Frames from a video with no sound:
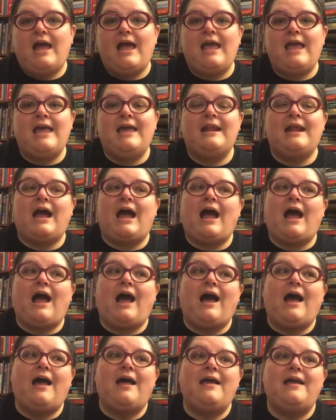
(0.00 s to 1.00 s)
And
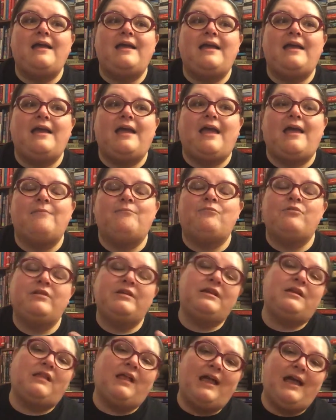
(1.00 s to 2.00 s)
I am
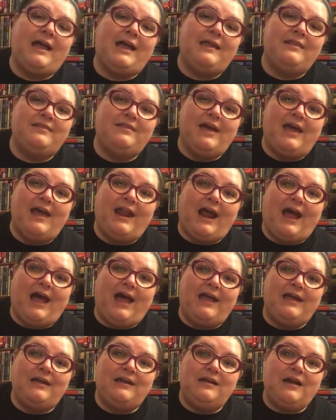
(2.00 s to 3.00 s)
really glad that
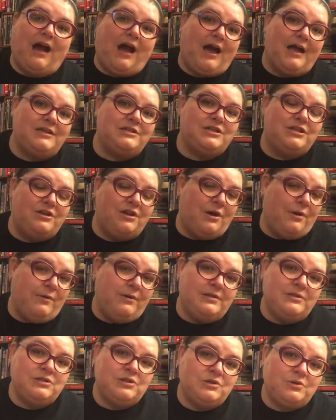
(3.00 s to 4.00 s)
I got to know
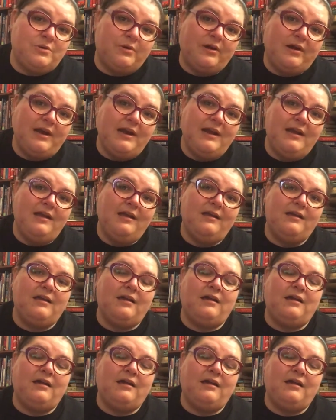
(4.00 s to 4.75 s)
his story.